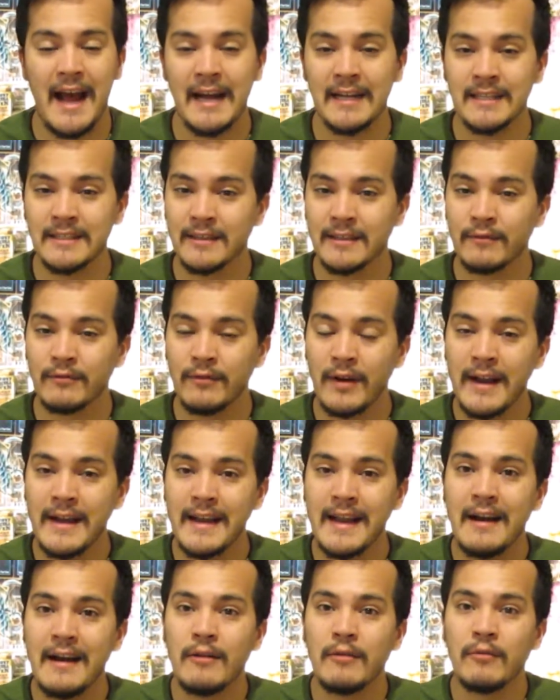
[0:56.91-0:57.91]
as of
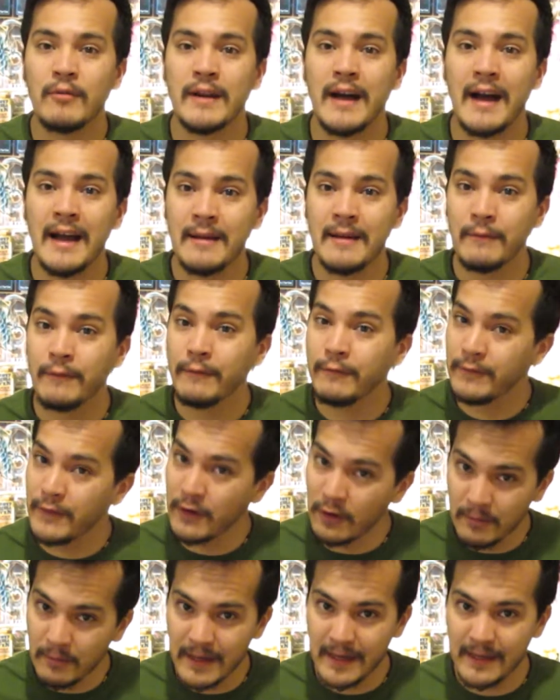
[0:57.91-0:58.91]
right now when I am
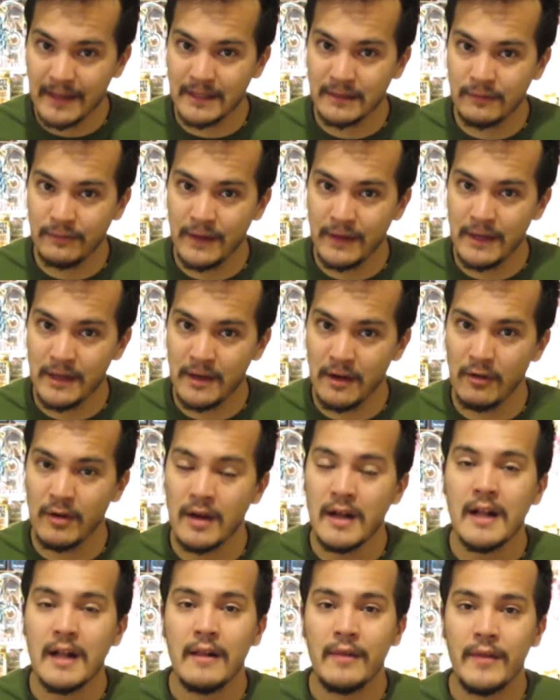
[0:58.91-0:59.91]
filming this video,